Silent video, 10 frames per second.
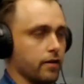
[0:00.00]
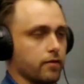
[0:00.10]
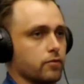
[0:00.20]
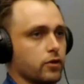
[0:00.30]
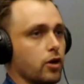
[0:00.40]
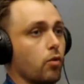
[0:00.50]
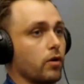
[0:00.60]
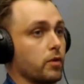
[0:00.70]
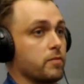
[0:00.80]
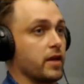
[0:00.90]
where
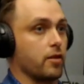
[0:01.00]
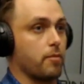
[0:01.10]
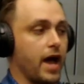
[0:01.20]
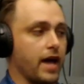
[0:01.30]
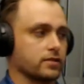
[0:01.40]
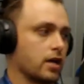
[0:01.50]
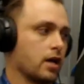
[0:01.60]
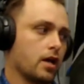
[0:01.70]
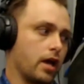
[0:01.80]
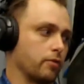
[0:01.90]
we've been in the past.
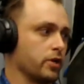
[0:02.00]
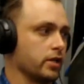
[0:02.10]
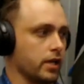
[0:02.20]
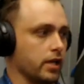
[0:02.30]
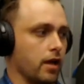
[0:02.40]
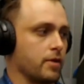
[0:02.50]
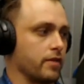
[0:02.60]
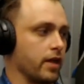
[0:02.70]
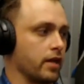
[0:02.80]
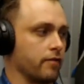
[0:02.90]
And really, I mean,
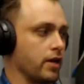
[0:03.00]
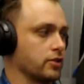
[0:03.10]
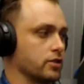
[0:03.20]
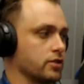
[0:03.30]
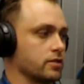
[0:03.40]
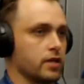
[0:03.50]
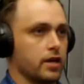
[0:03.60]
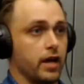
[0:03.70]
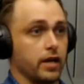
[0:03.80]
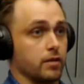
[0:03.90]
the innovations
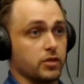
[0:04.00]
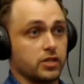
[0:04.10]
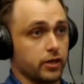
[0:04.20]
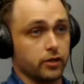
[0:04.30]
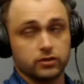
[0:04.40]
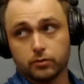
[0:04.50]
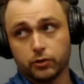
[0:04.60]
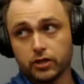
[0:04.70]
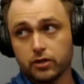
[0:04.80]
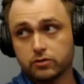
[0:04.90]
and the materials that we're
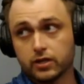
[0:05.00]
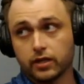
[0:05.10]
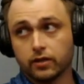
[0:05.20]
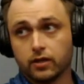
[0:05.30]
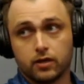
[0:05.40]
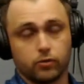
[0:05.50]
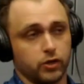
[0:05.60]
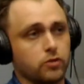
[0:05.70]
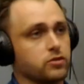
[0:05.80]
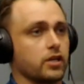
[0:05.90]
using
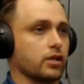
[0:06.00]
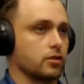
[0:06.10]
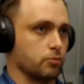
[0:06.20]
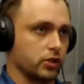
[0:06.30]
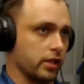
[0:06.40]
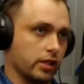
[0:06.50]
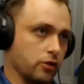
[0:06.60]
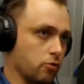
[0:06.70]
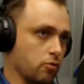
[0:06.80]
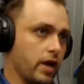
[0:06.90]
in completely
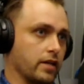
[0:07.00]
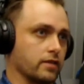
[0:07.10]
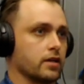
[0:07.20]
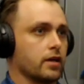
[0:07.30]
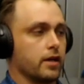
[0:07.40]
new ways.